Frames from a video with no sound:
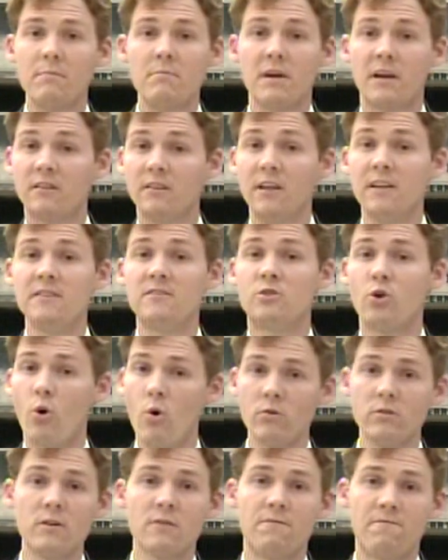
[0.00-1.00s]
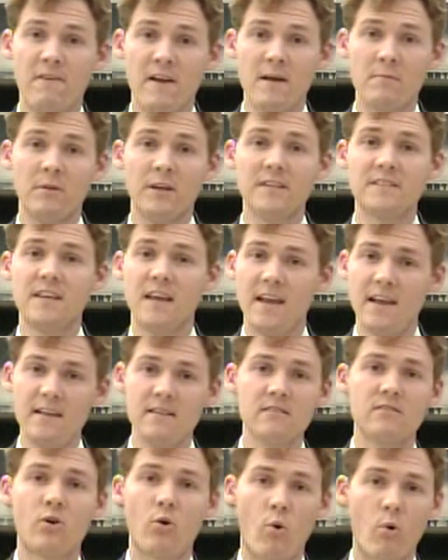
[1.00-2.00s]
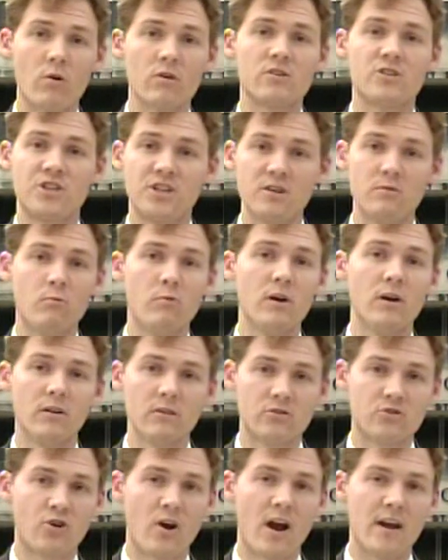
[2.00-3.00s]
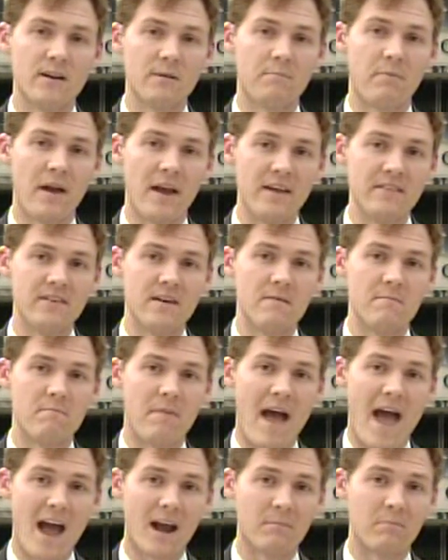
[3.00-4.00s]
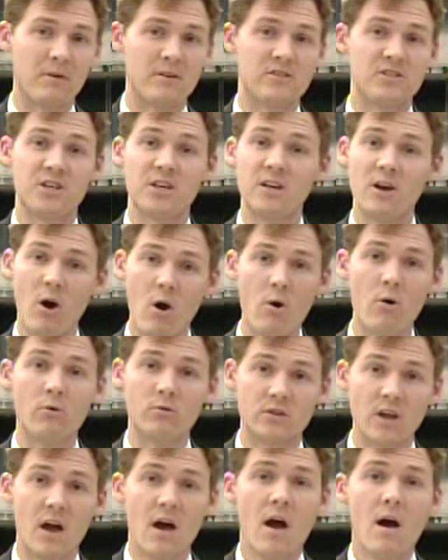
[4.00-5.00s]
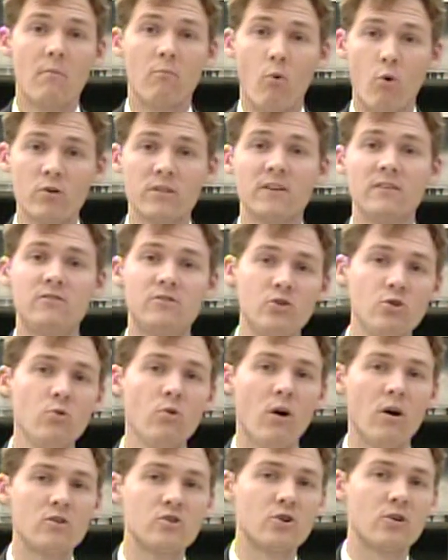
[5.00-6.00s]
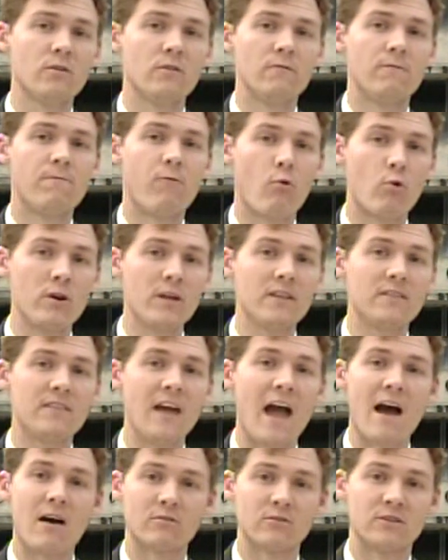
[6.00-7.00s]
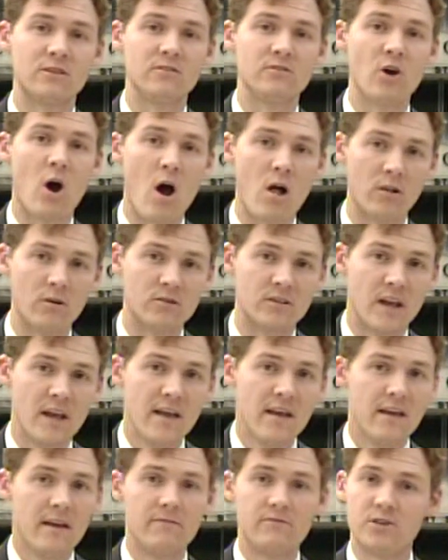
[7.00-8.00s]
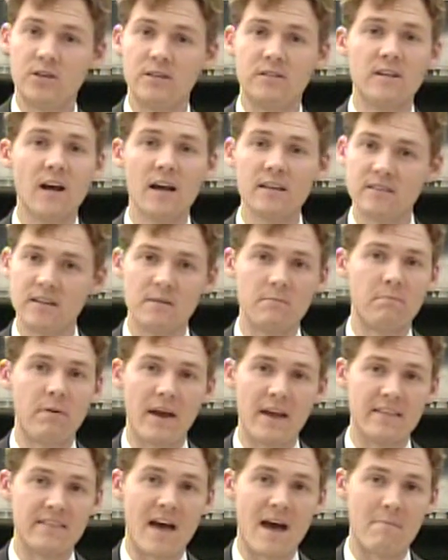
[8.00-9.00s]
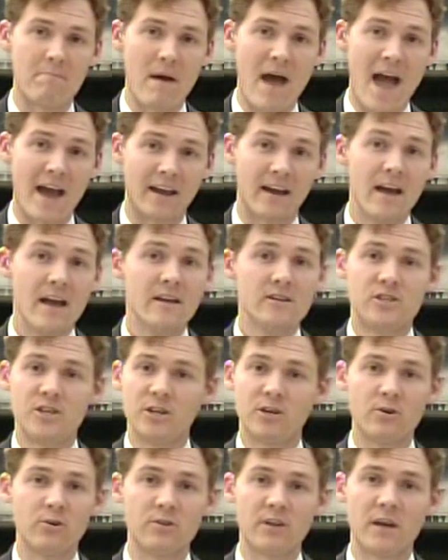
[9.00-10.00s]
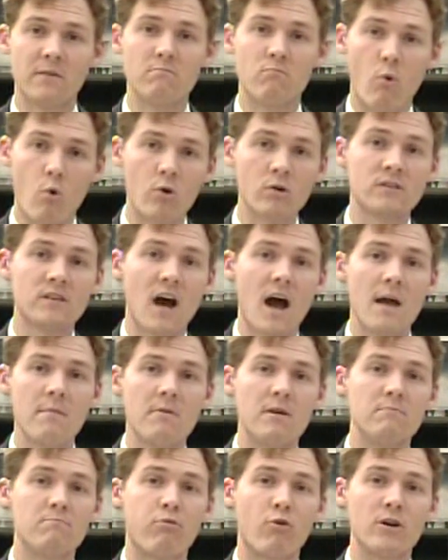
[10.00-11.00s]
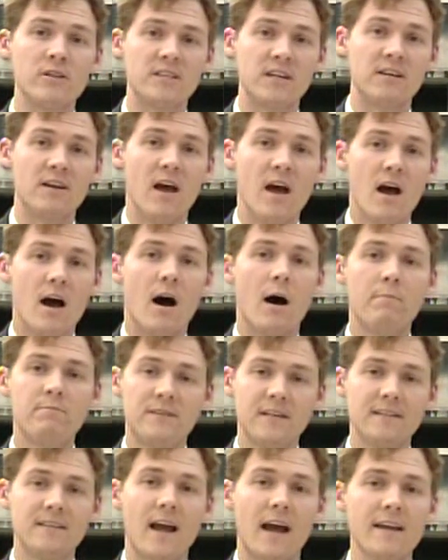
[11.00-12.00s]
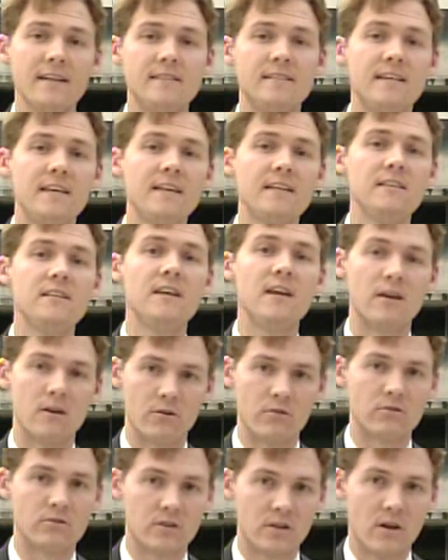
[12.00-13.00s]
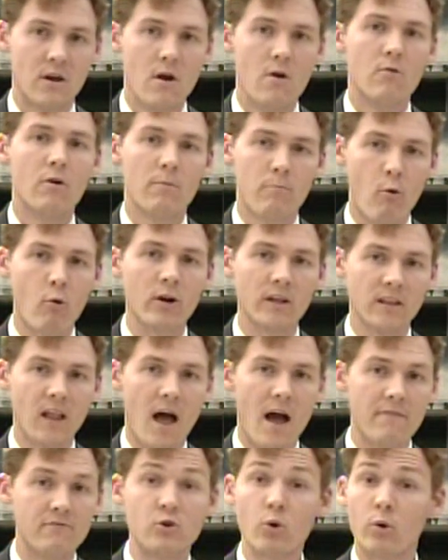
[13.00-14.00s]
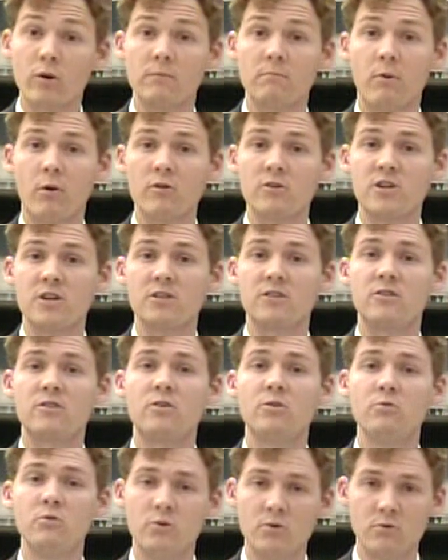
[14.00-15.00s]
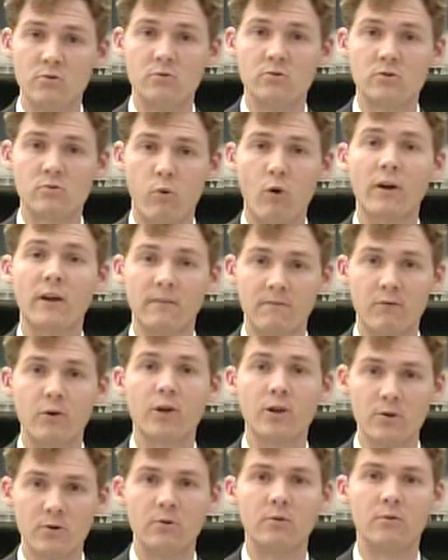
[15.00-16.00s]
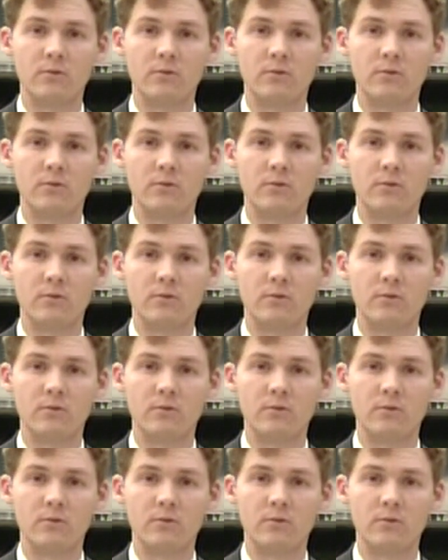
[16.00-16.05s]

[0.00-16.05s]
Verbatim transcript: McLin told the families in court she will try to pay them back, but she owes more than $240,000. If she doesn't pay that back, she could get more time in prison, up to 19 years. Reporting live, Jordan Burgess, 2 News, working for you.